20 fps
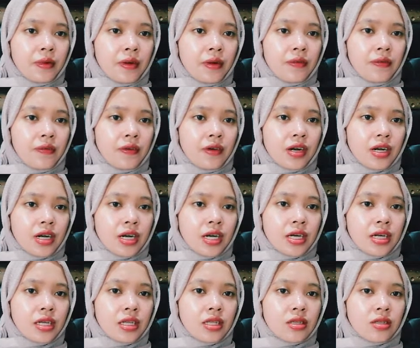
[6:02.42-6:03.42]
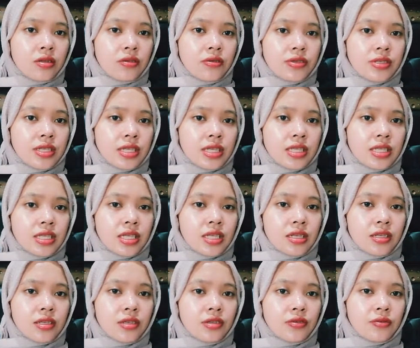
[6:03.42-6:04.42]
4. Losses
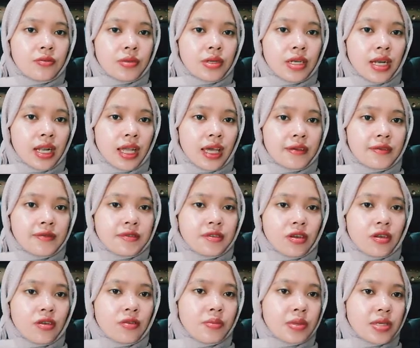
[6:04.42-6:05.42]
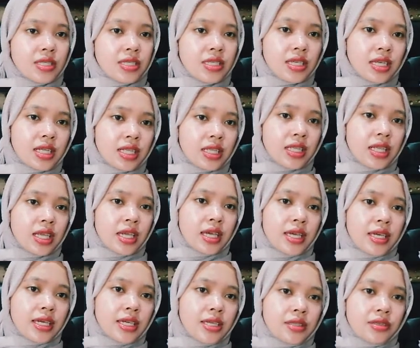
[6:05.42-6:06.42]
in human lives or physical
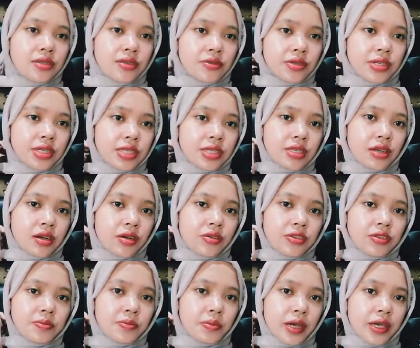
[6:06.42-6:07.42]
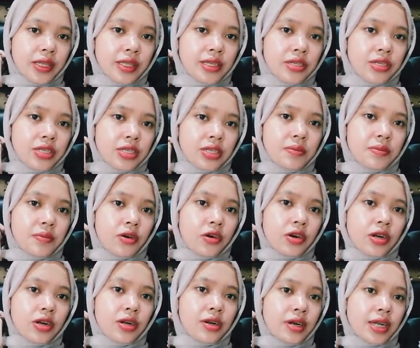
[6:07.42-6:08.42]
injuries caused by the ship
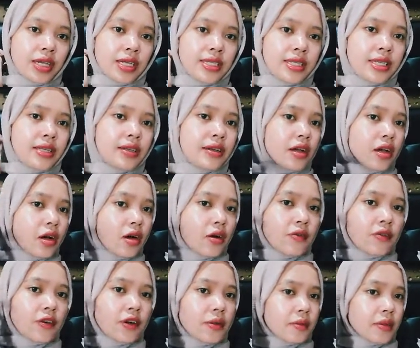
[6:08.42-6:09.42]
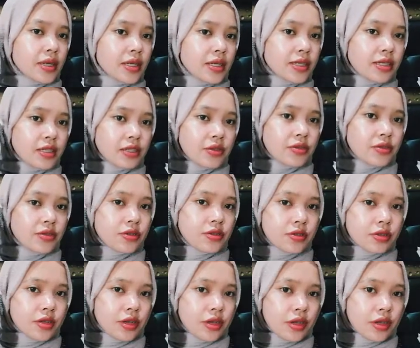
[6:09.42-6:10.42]
or arising from its use.